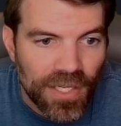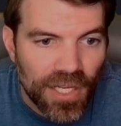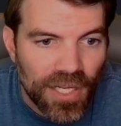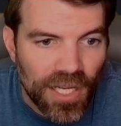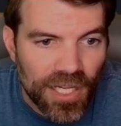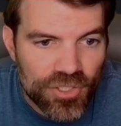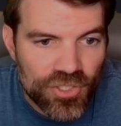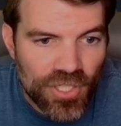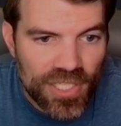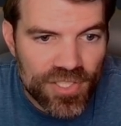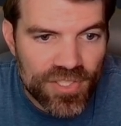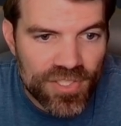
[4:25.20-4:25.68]

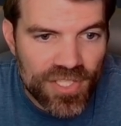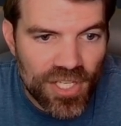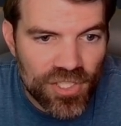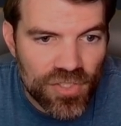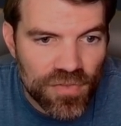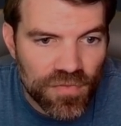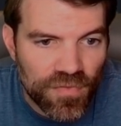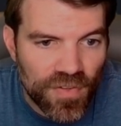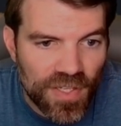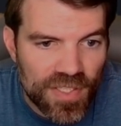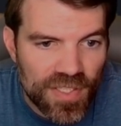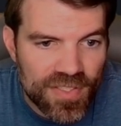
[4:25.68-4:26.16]

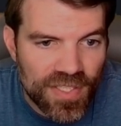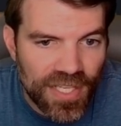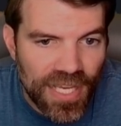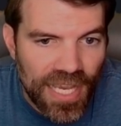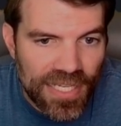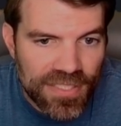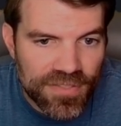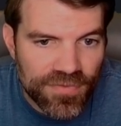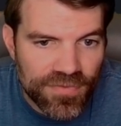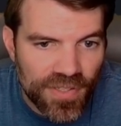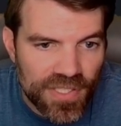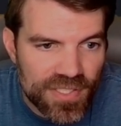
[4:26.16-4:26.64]
transaction fees and
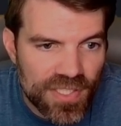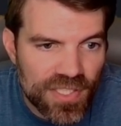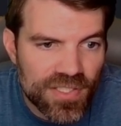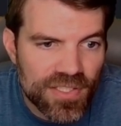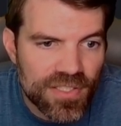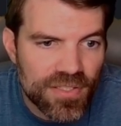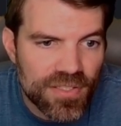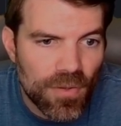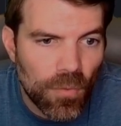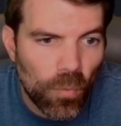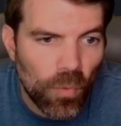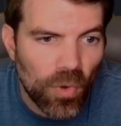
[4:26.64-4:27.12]
gas fees. This
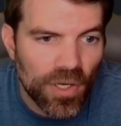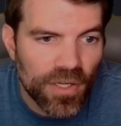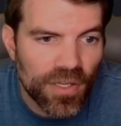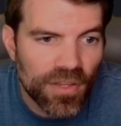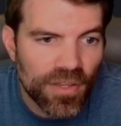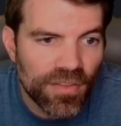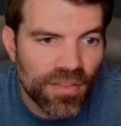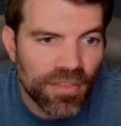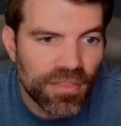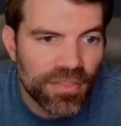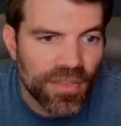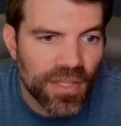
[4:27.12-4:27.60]
is one
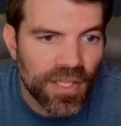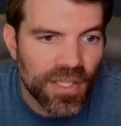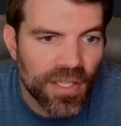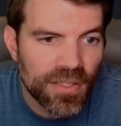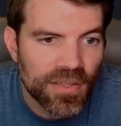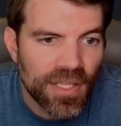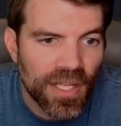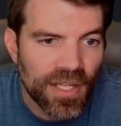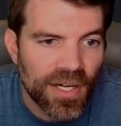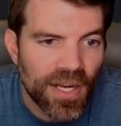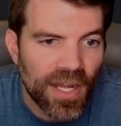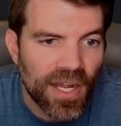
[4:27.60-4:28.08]
of the thing
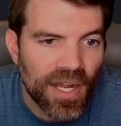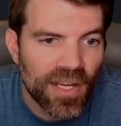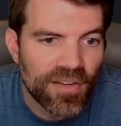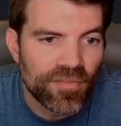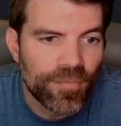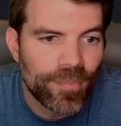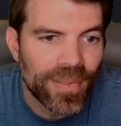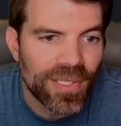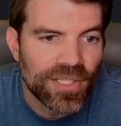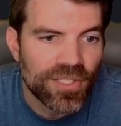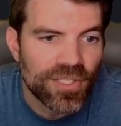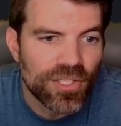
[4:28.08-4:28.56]
that
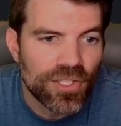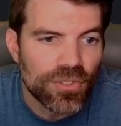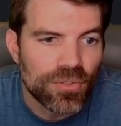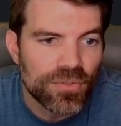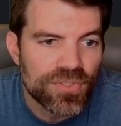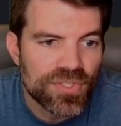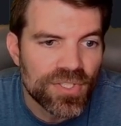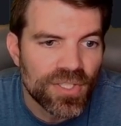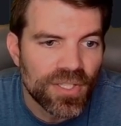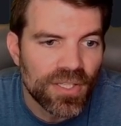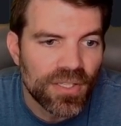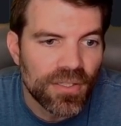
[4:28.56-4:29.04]
I've been
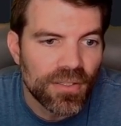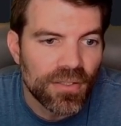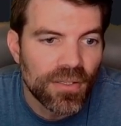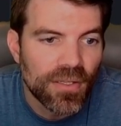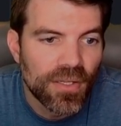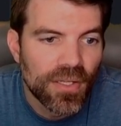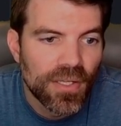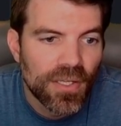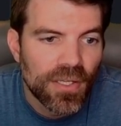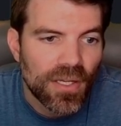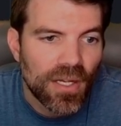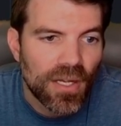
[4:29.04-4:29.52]
using
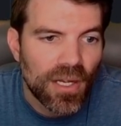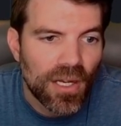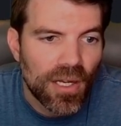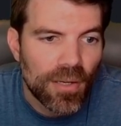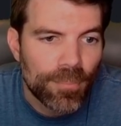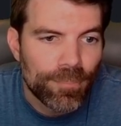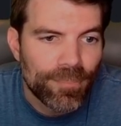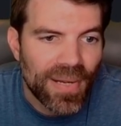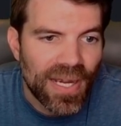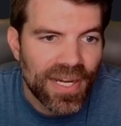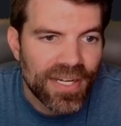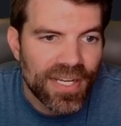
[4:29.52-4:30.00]

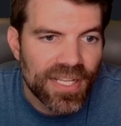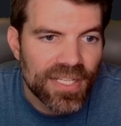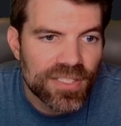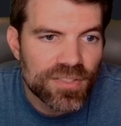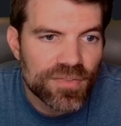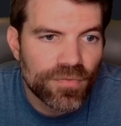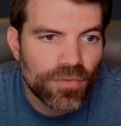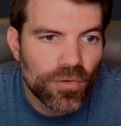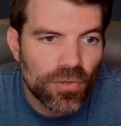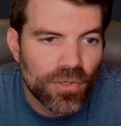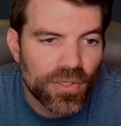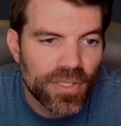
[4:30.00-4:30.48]
Binance
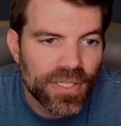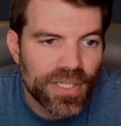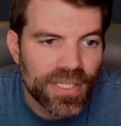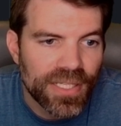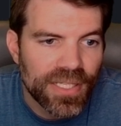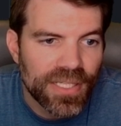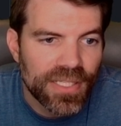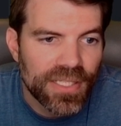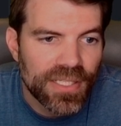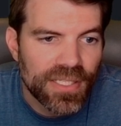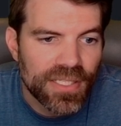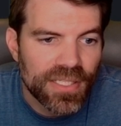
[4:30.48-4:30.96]
for,
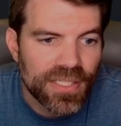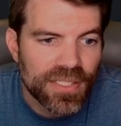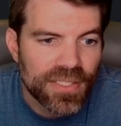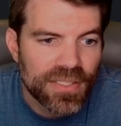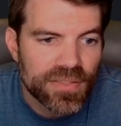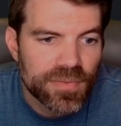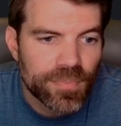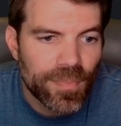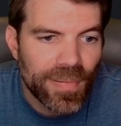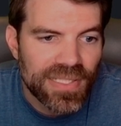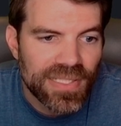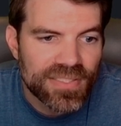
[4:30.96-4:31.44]

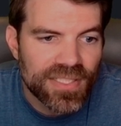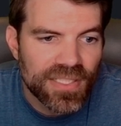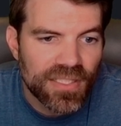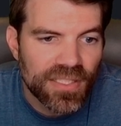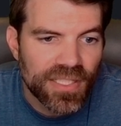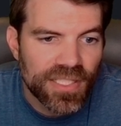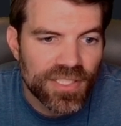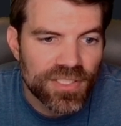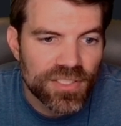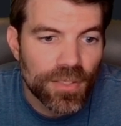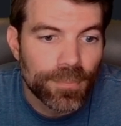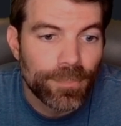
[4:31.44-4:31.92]
is
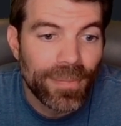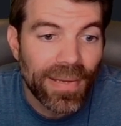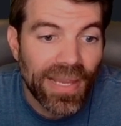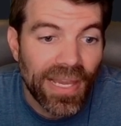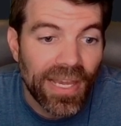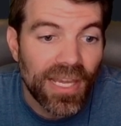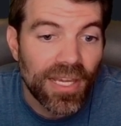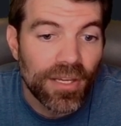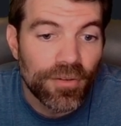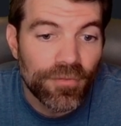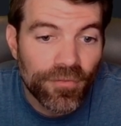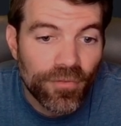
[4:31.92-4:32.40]
basically to
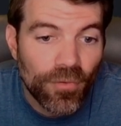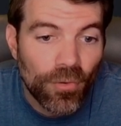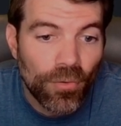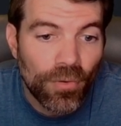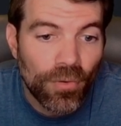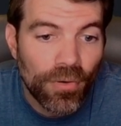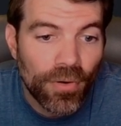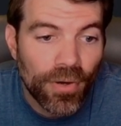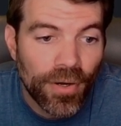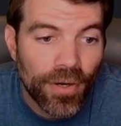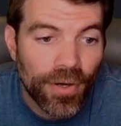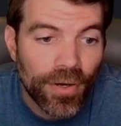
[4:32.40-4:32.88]
pay
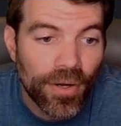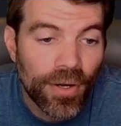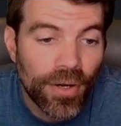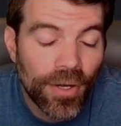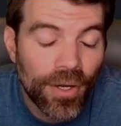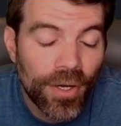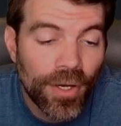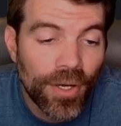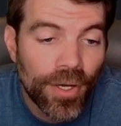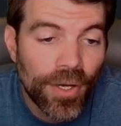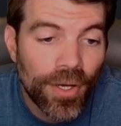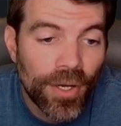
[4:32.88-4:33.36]
for
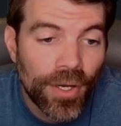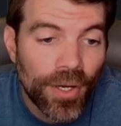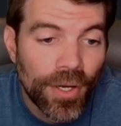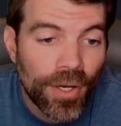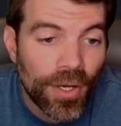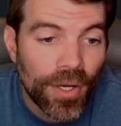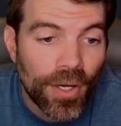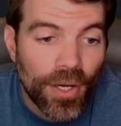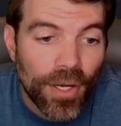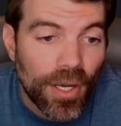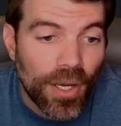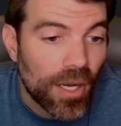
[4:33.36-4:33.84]

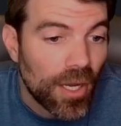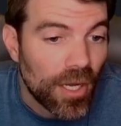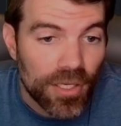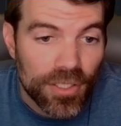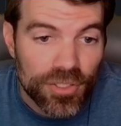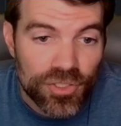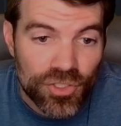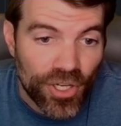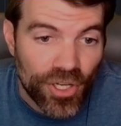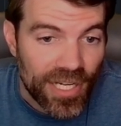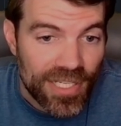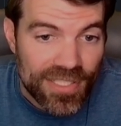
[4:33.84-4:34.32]

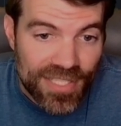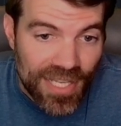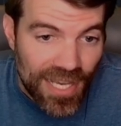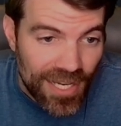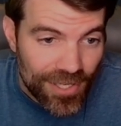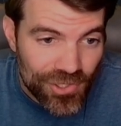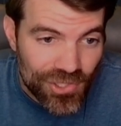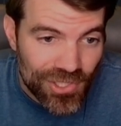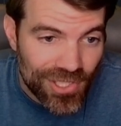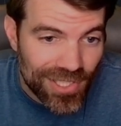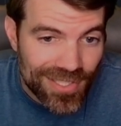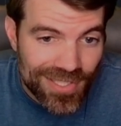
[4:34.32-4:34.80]

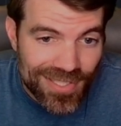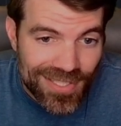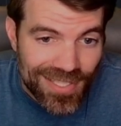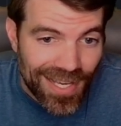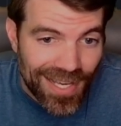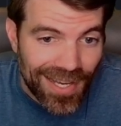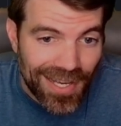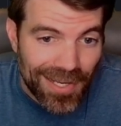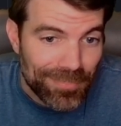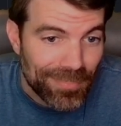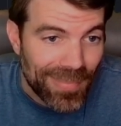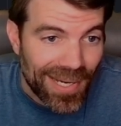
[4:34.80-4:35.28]
transactions
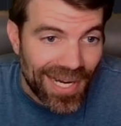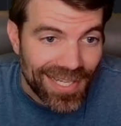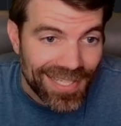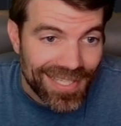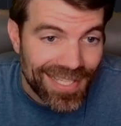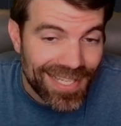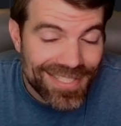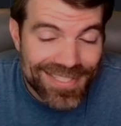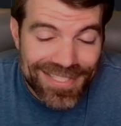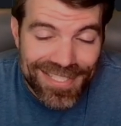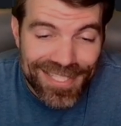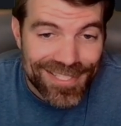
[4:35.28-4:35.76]
on
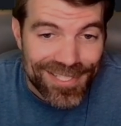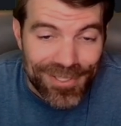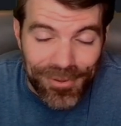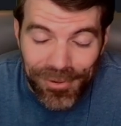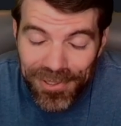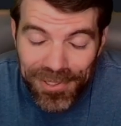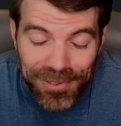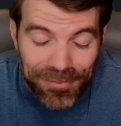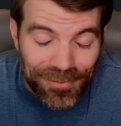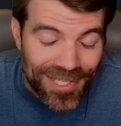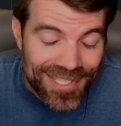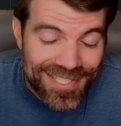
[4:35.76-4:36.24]
Binance. That's the
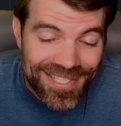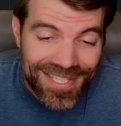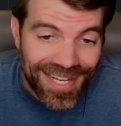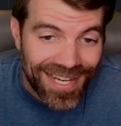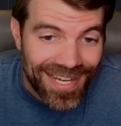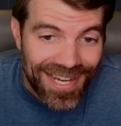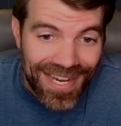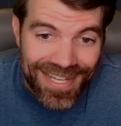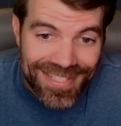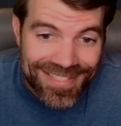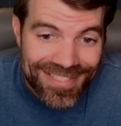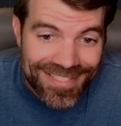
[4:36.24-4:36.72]
only reason I
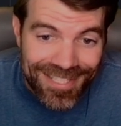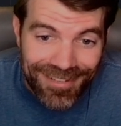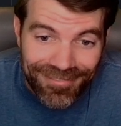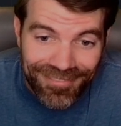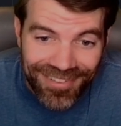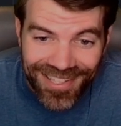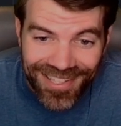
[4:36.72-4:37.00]
had 7